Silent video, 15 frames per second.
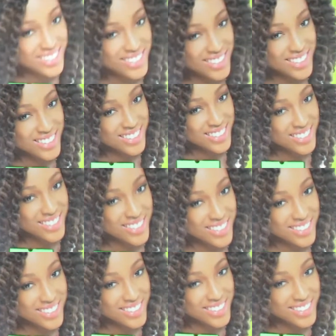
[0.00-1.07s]
this is what
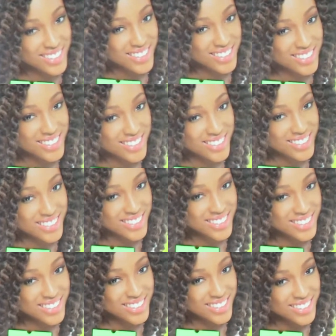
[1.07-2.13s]
kind of hair I will be
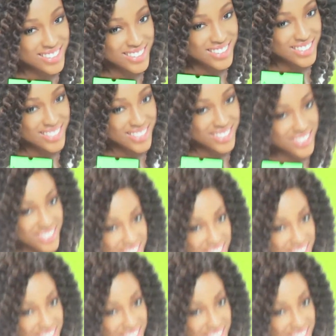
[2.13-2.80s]
using,